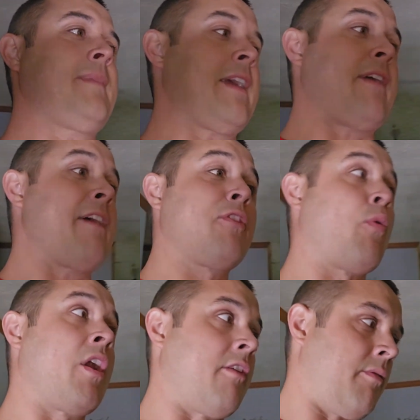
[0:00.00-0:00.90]
Every
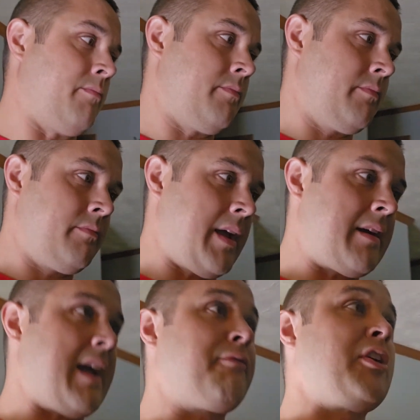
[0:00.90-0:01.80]
one of them.
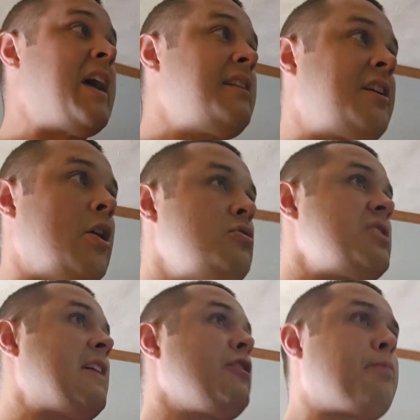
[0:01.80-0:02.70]
Every head
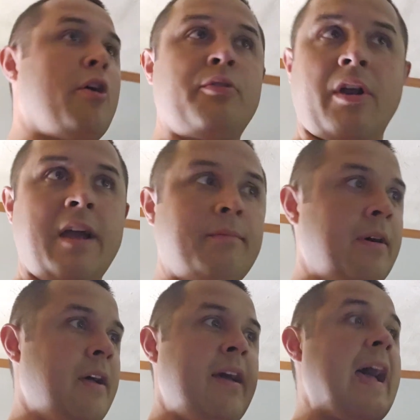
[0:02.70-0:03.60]
coach, every program
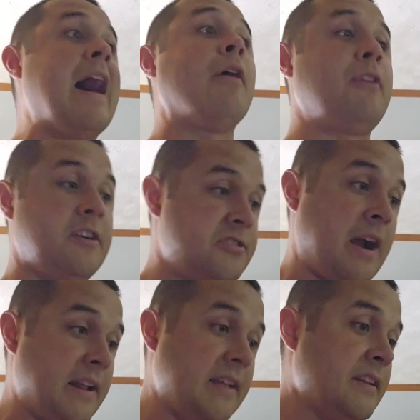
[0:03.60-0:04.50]
out there is
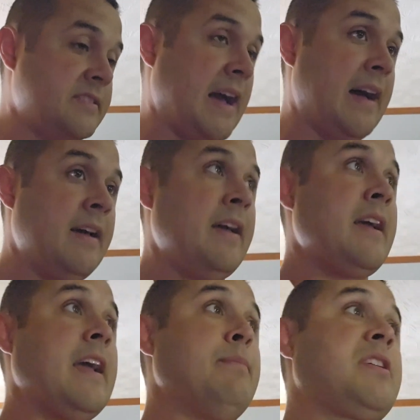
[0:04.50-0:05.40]
trying to get this guy.
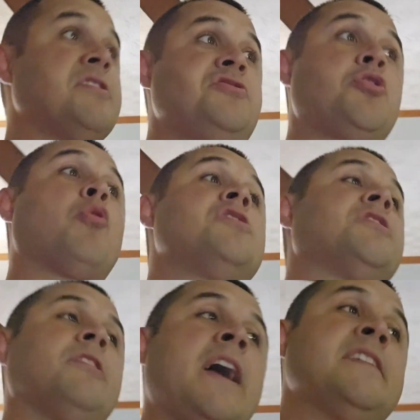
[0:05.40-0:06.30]
And because
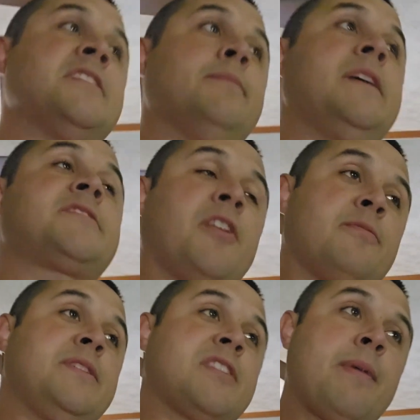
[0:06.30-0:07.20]
Georgia lands him, it's going
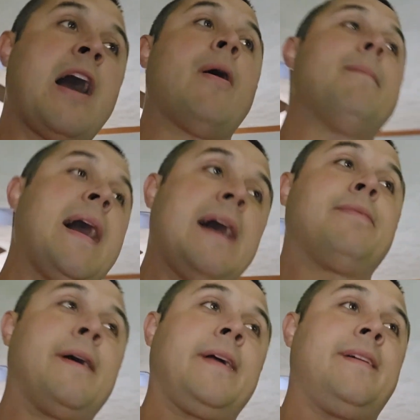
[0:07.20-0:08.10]
to be somehow a
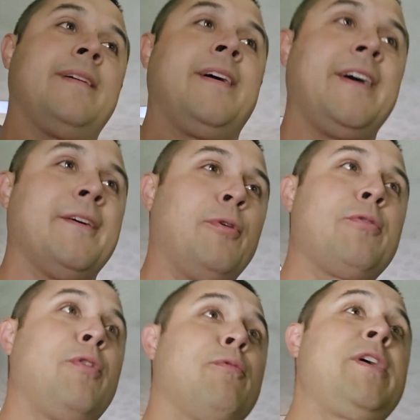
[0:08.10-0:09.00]
bad thing.
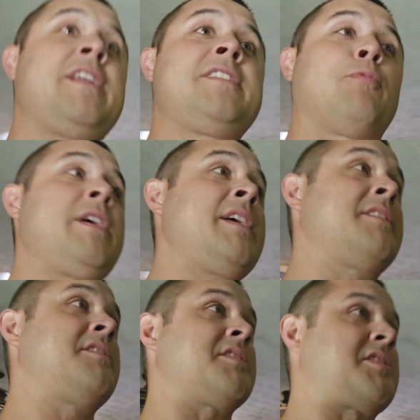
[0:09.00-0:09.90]
We
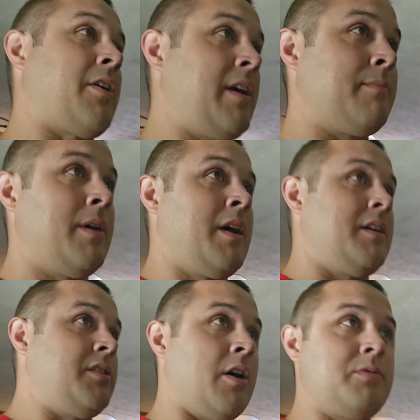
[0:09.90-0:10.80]
need to just tell him,
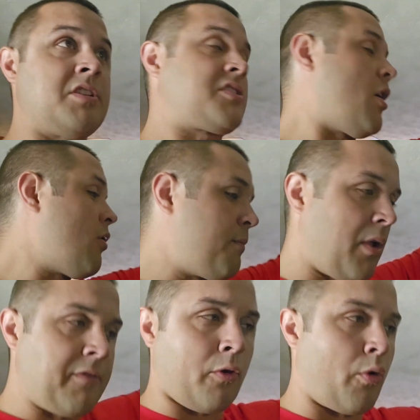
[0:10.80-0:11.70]
you know, just go on and
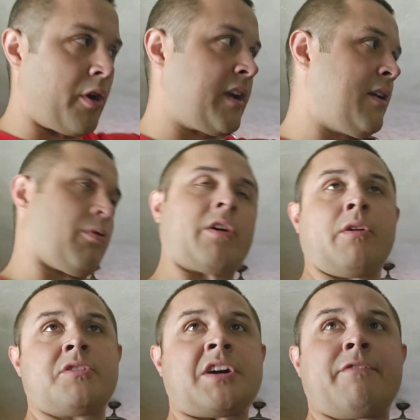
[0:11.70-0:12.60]
play for Oregon and we're
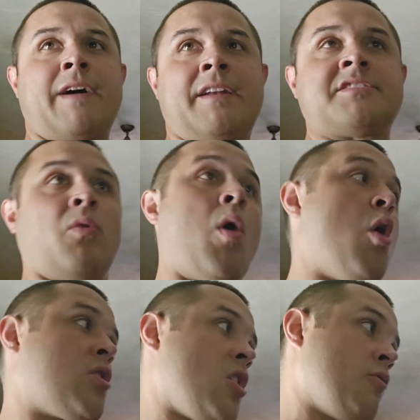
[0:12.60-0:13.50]
going to go try to find us a
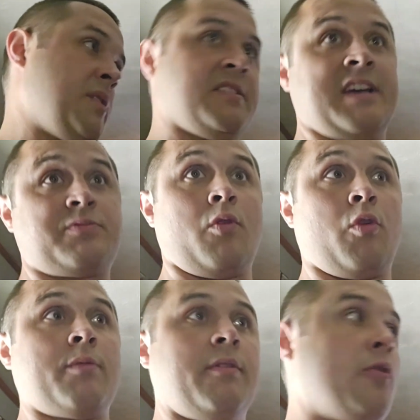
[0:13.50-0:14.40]
walk-on because that's what
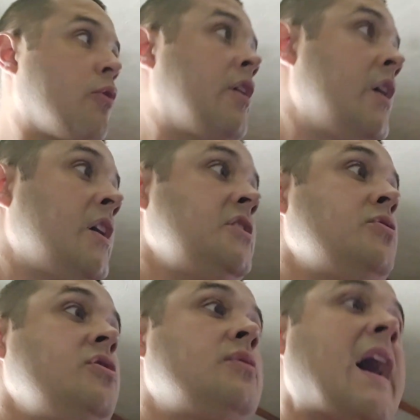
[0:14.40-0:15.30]
worked before.
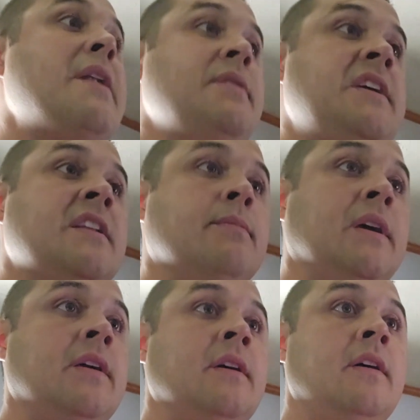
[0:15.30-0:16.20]
You got to be kidding
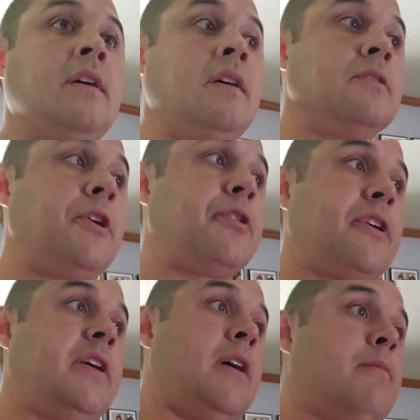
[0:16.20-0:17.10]
me.
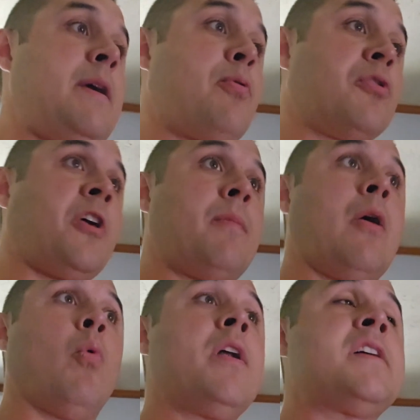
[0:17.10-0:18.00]
Literally, people want to talk
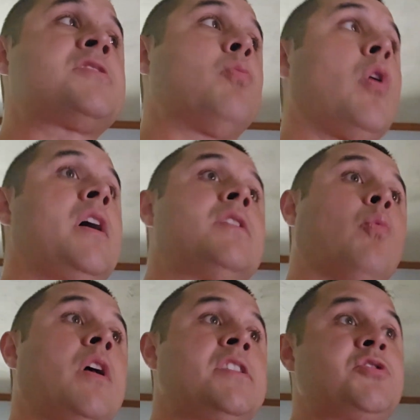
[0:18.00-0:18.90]
about what
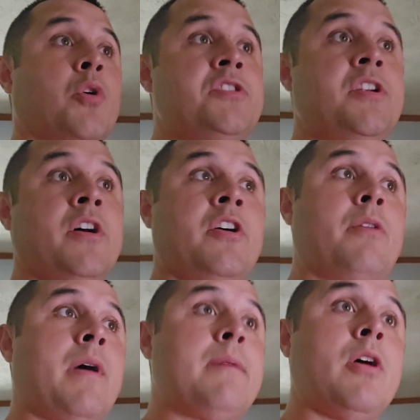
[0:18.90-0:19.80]
has Georgia done
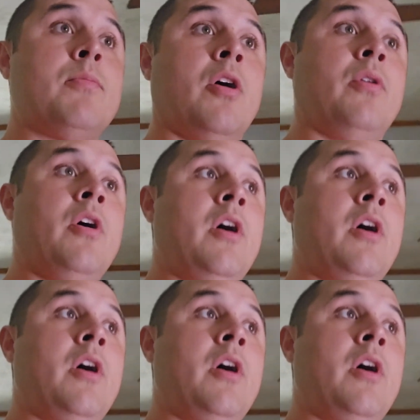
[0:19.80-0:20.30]
under Mike Bobo.